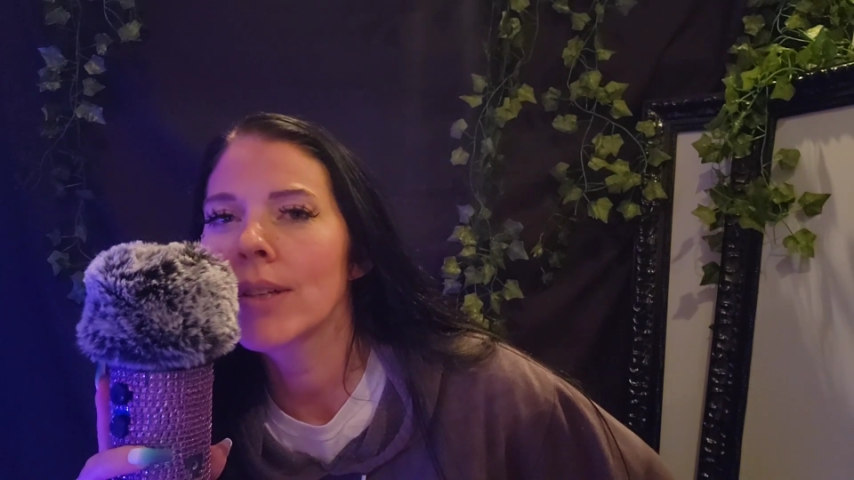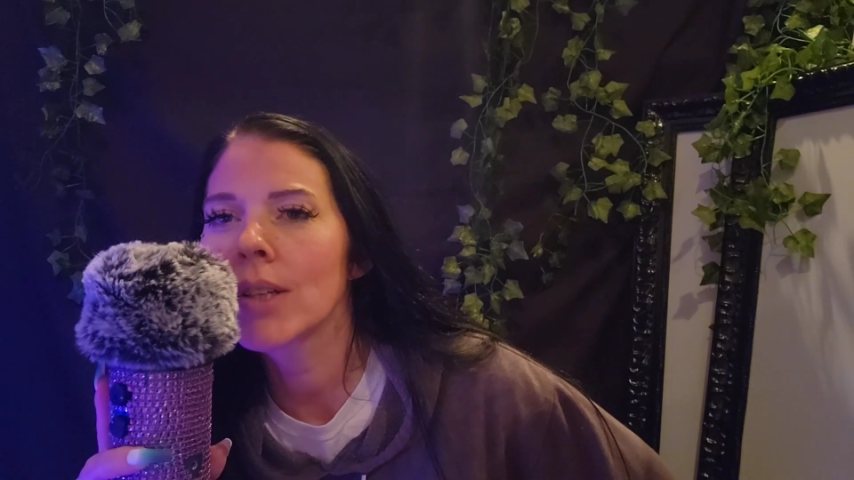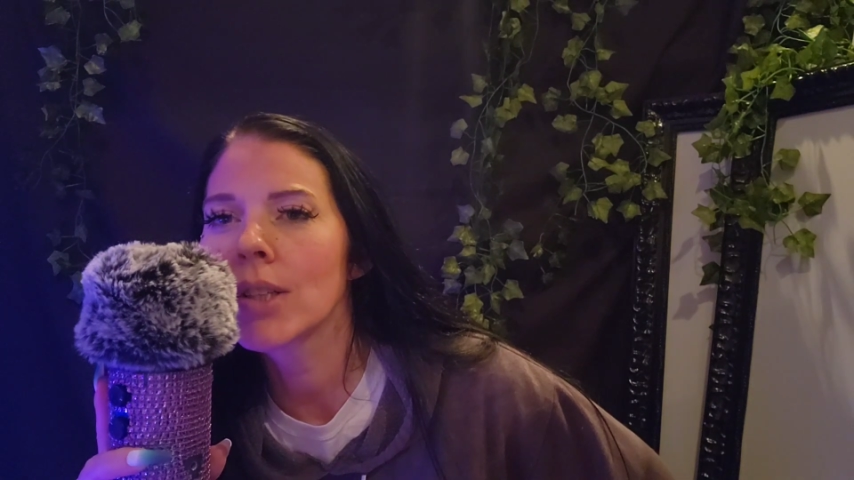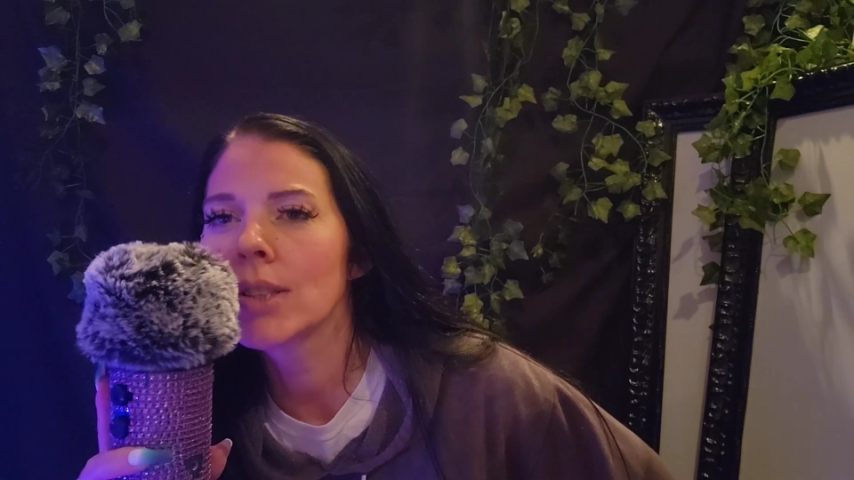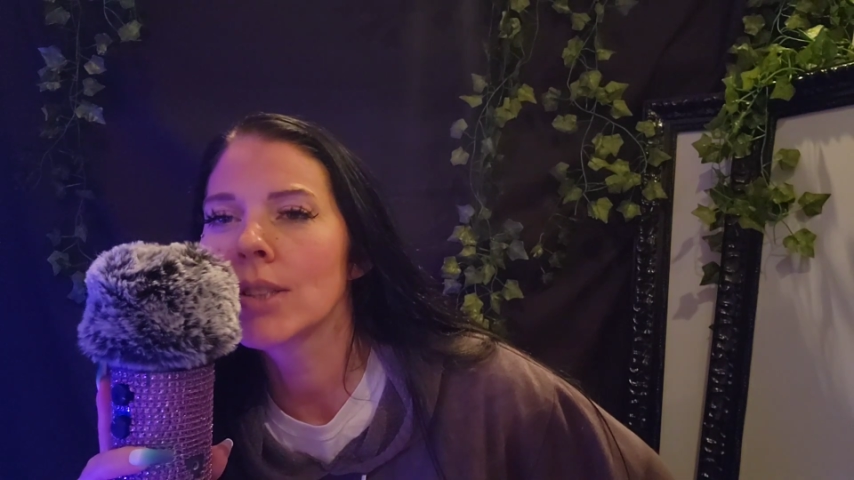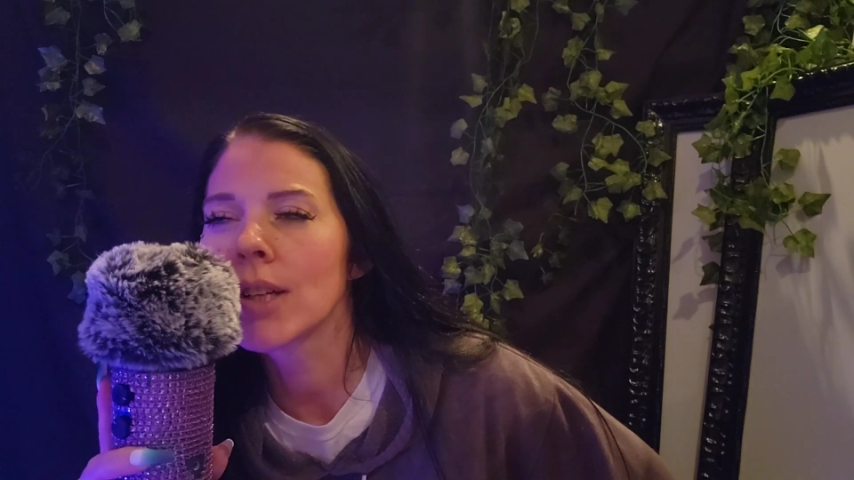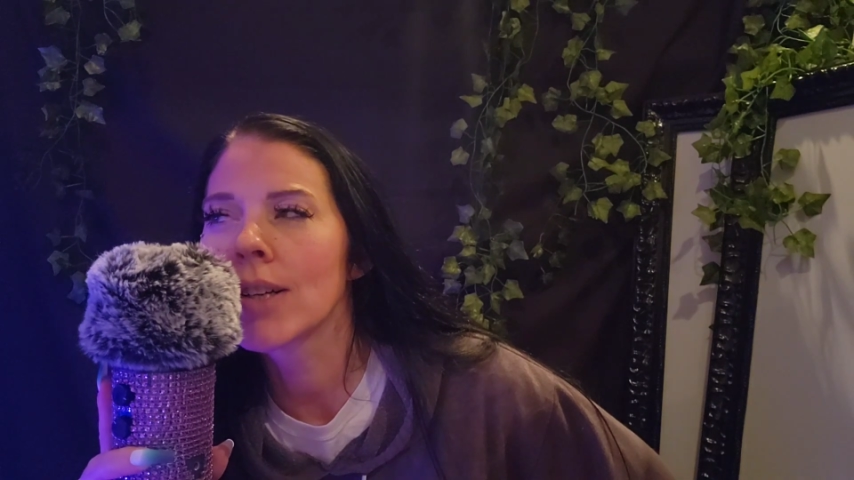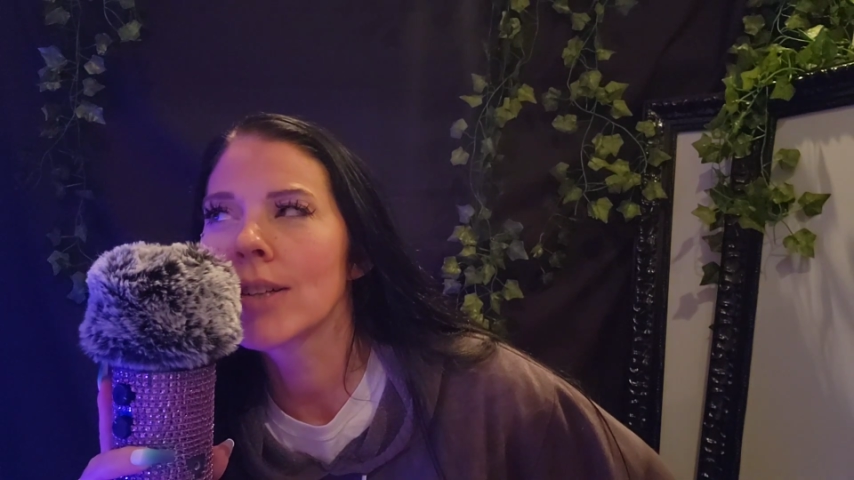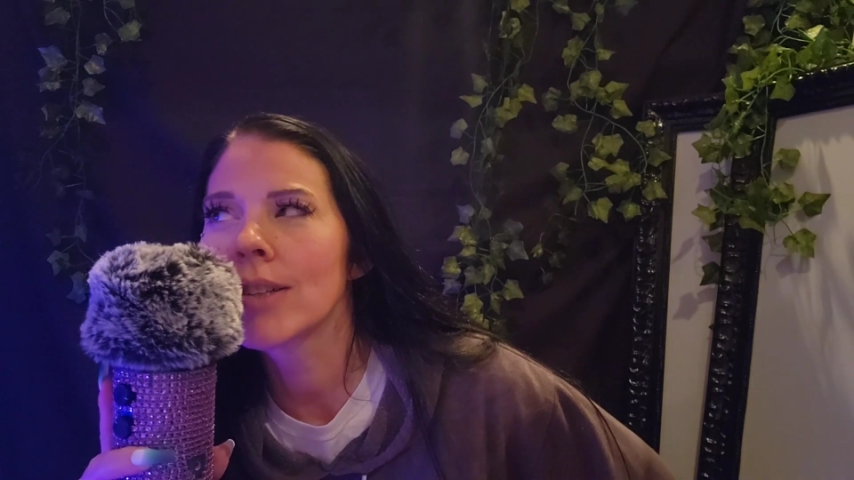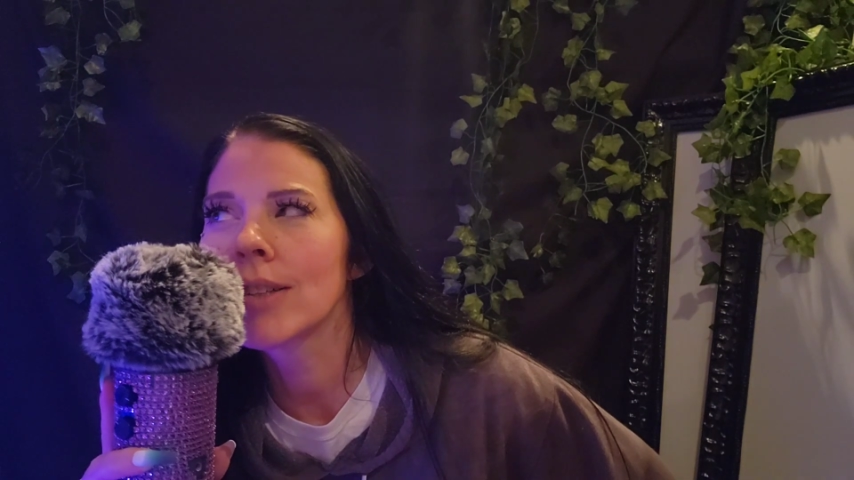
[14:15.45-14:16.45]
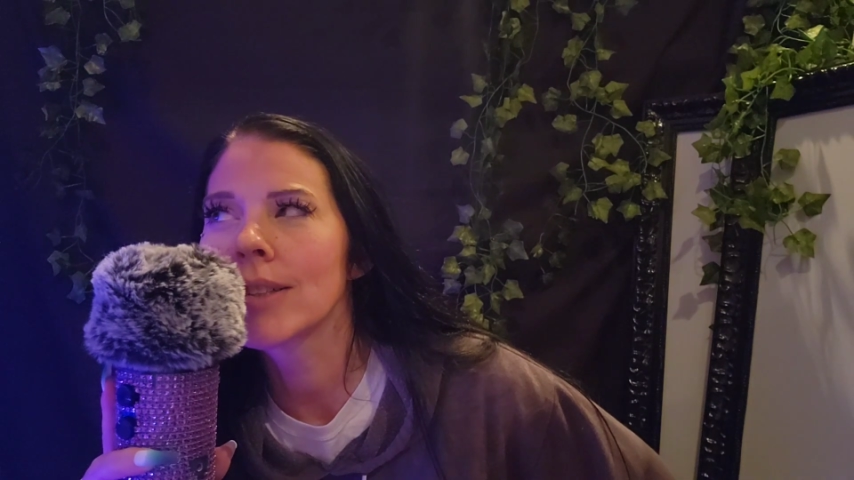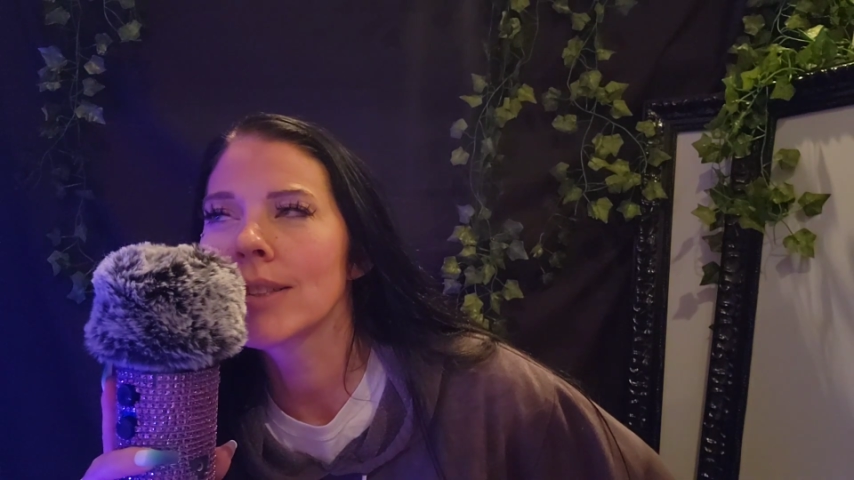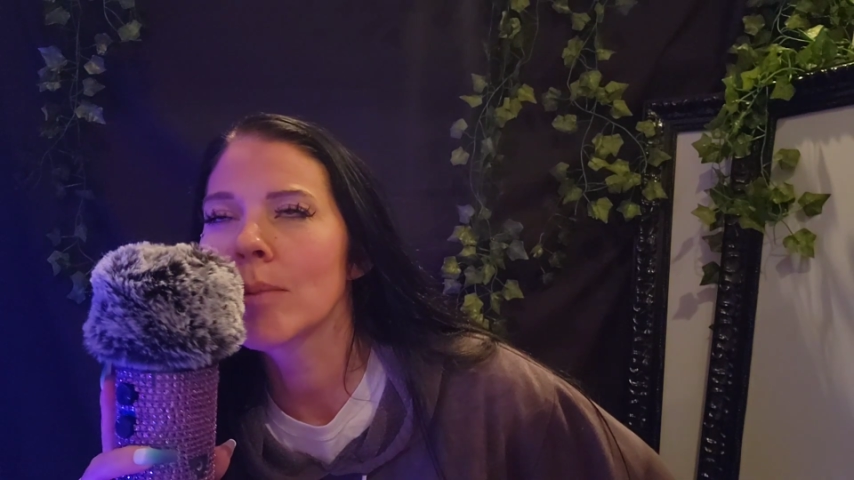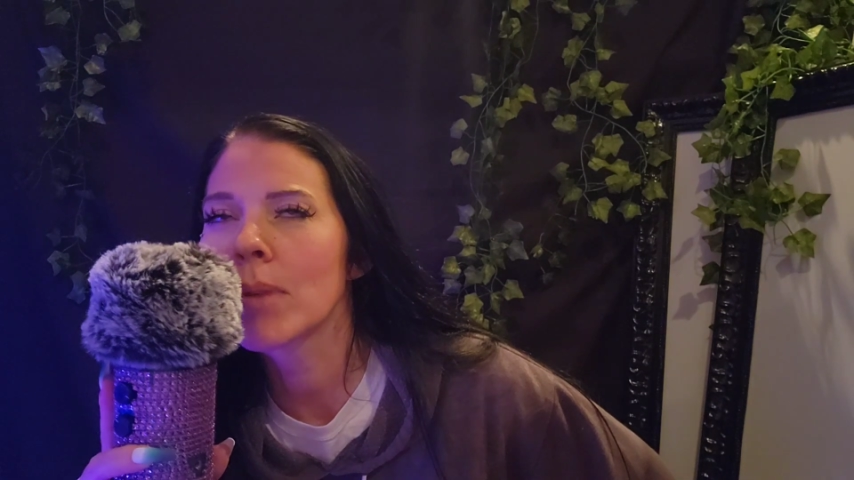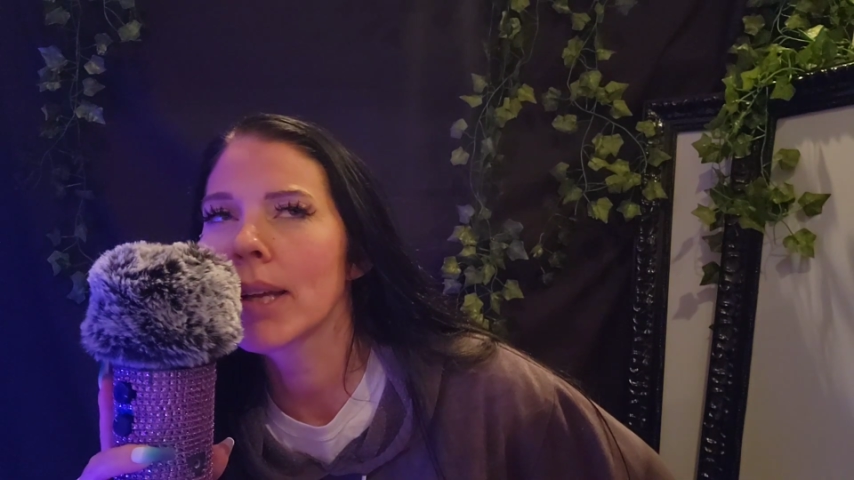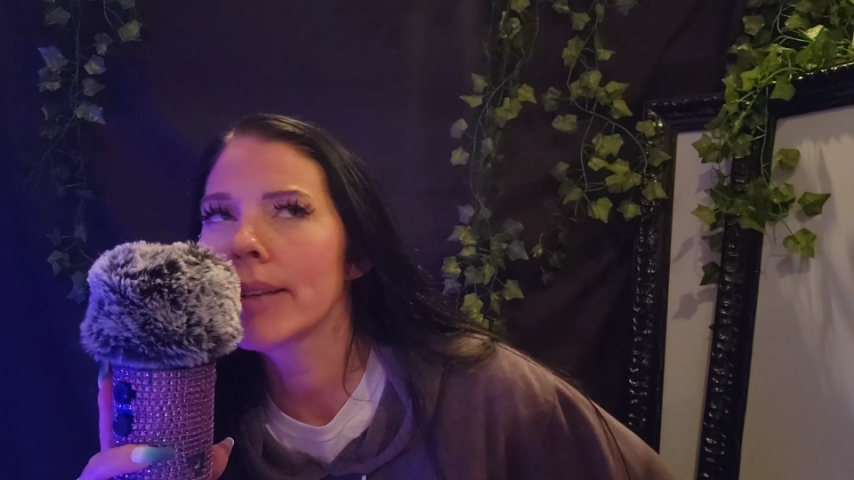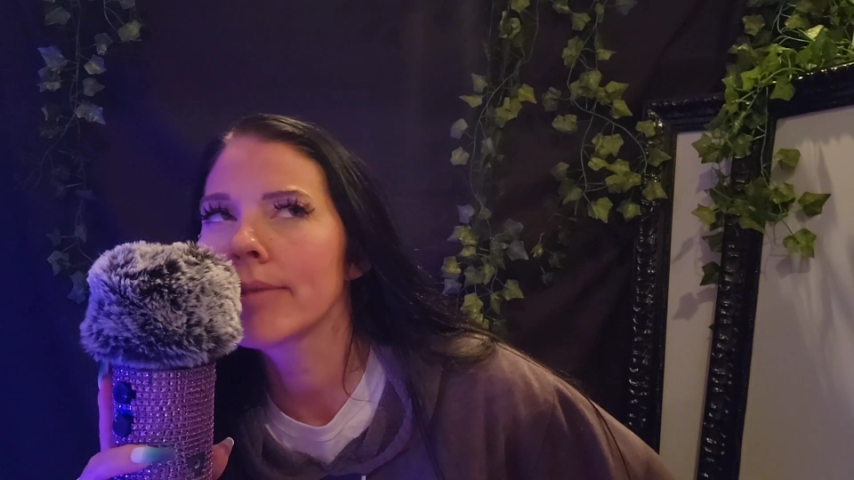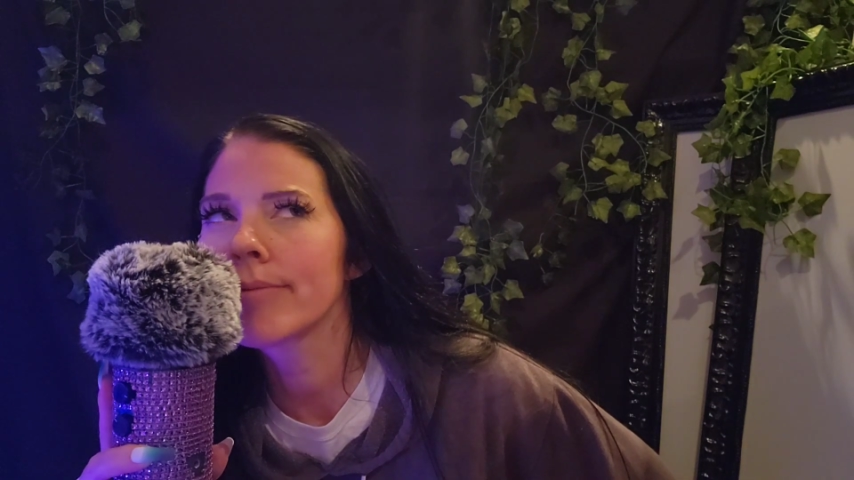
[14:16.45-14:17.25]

a good chuckle because I'm like,